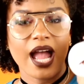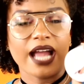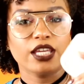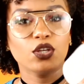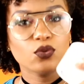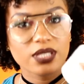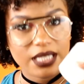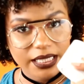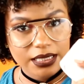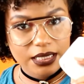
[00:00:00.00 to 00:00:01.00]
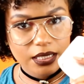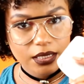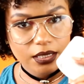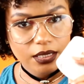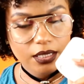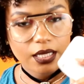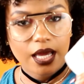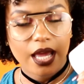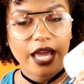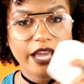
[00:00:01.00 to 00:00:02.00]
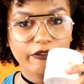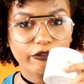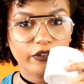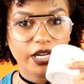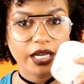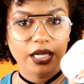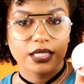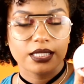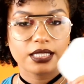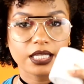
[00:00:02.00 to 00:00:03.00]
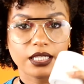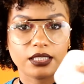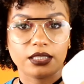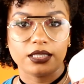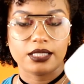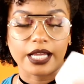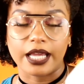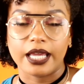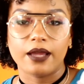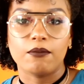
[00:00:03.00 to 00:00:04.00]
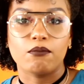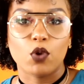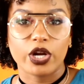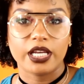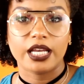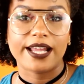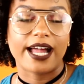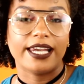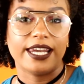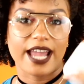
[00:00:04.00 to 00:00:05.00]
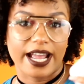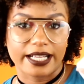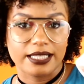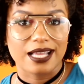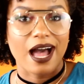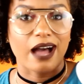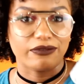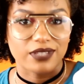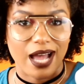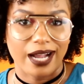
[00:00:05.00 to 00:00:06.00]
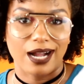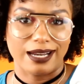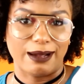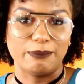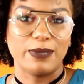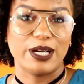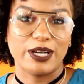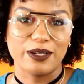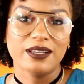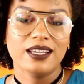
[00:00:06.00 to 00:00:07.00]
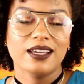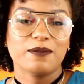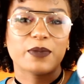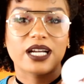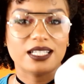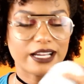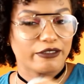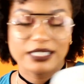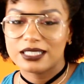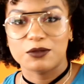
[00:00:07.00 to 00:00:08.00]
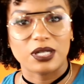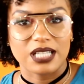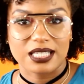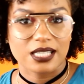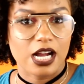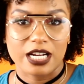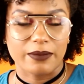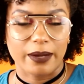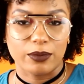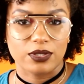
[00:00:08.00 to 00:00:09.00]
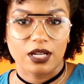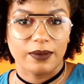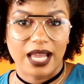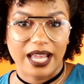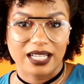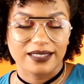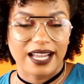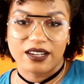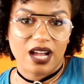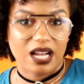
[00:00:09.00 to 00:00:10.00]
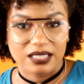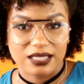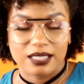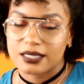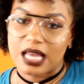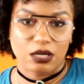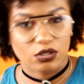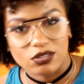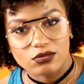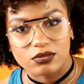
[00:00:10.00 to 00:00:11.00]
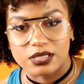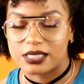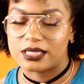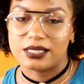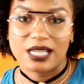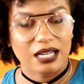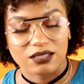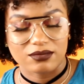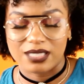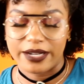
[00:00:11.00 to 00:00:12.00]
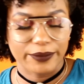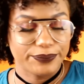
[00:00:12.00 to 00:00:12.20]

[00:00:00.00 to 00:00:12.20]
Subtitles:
I used it every single day, morning and night, after I got that burn, because I really didn't want a scar on my bosom. Like that not cute. That no.